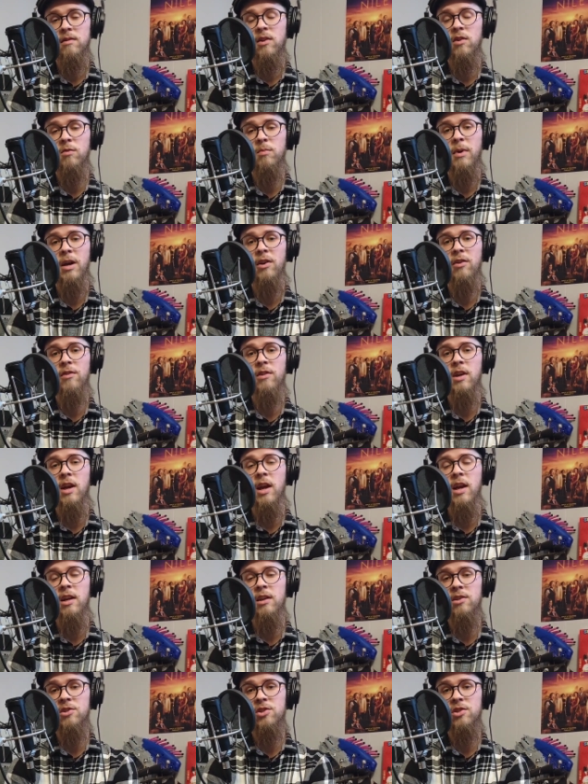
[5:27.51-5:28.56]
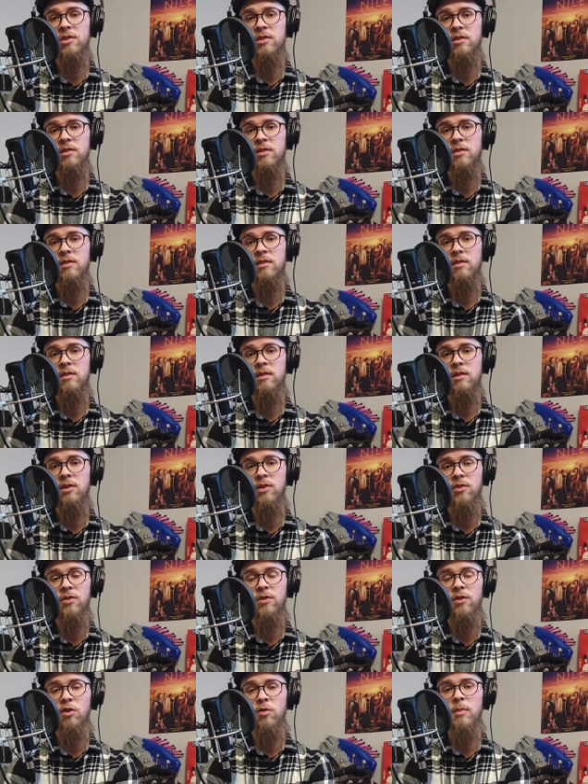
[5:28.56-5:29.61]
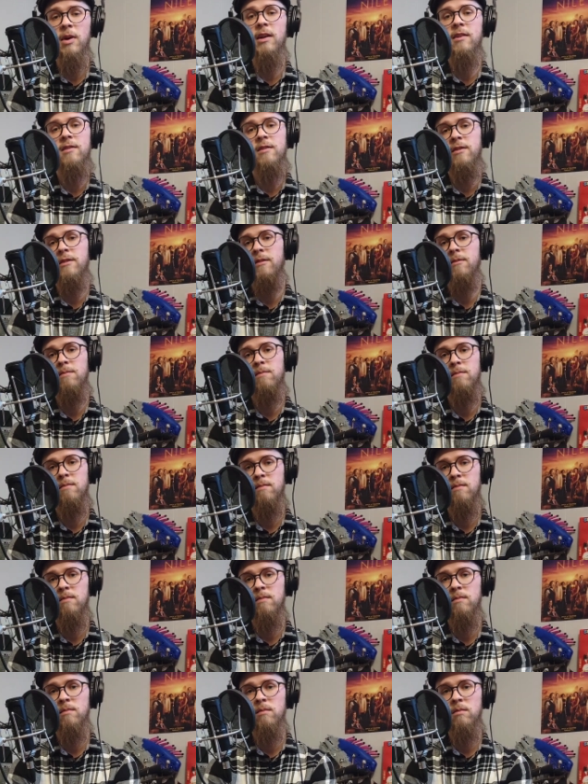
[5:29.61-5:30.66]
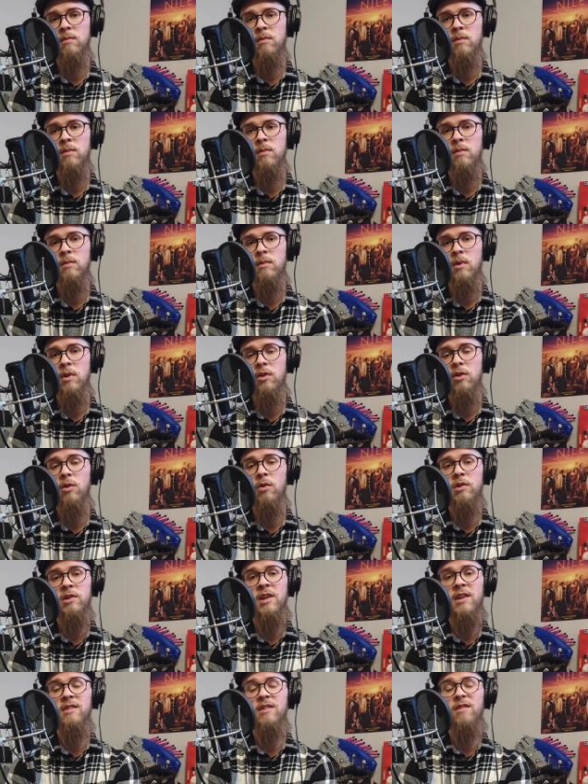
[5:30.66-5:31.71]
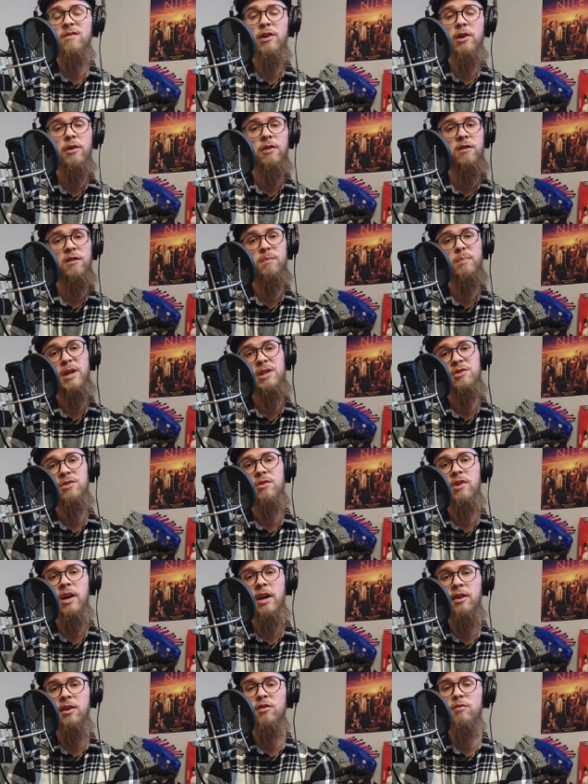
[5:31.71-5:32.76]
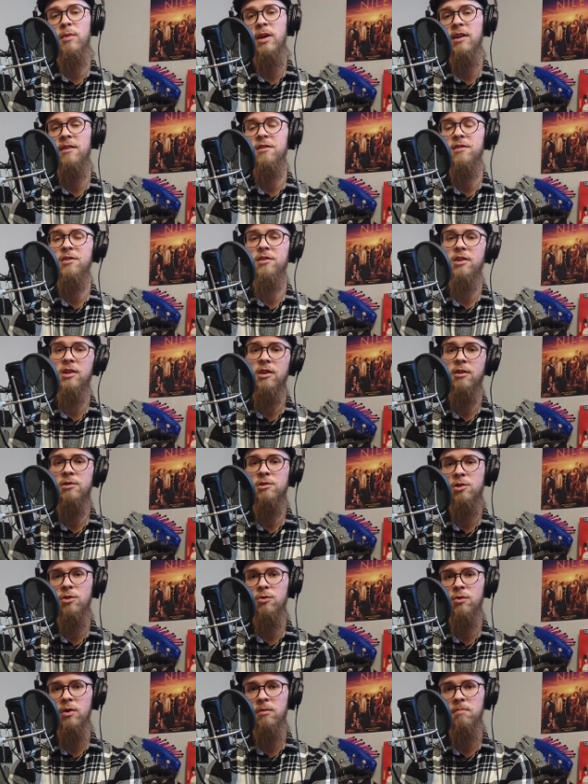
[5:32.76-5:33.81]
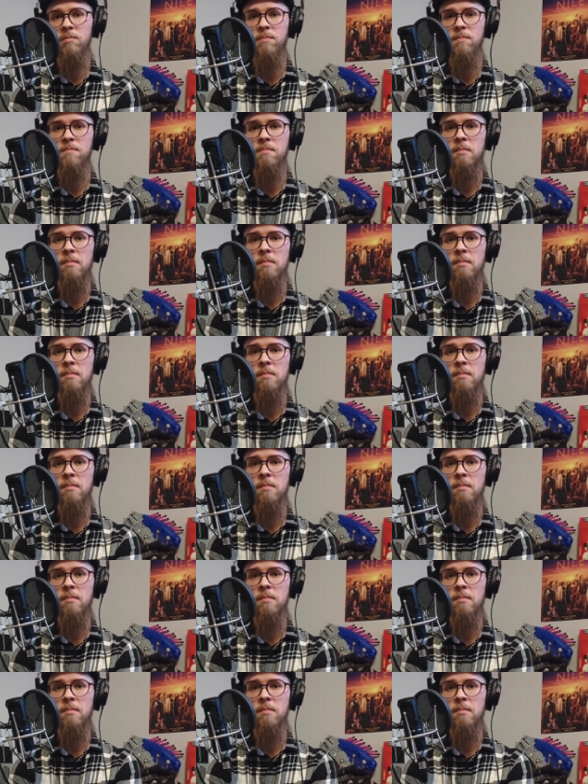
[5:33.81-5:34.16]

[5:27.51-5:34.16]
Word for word: Doesn't matter the age, you're still a monster. Though it takes a very special kind of monster to kill children.